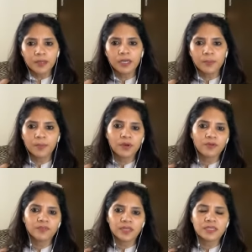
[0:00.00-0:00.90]
number
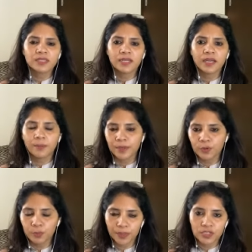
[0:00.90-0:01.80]
of things that come
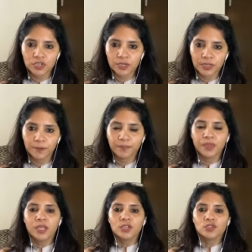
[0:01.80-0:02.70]
into picture here
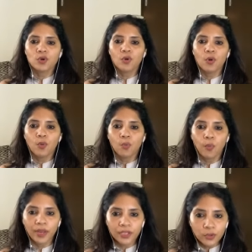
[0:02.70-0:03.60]
so
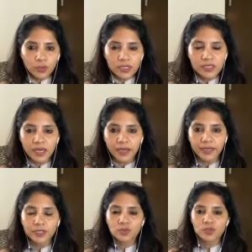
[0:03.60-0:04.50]
when you
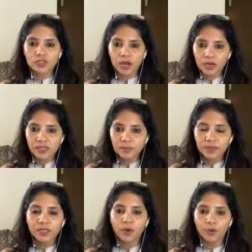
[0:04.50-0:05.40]
decide to start
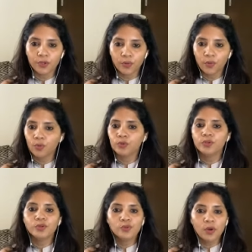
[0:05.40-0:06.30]
something on your own
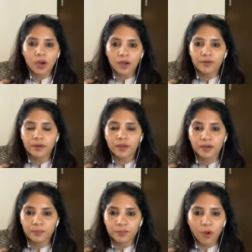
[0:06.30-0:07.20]
you are uh,
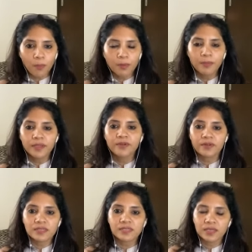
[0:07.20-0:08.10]
probably
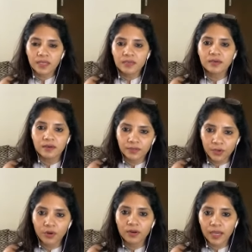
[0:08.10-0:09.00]
risking uh,
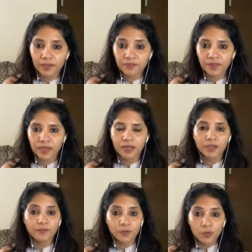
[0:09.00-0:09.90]
your life there
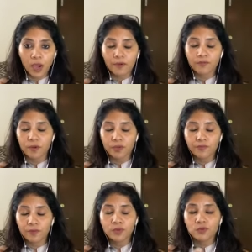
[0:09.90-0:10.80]
if you have
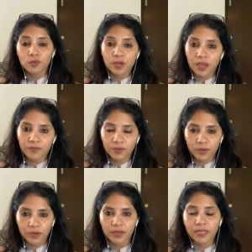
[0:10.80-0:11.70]
if you don't have
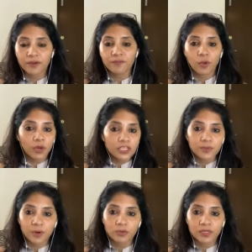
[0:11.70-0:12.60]
uh, enough knowledge
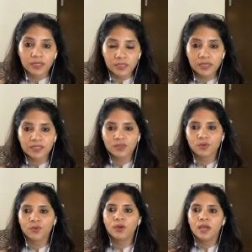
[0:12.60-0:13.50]
about these things so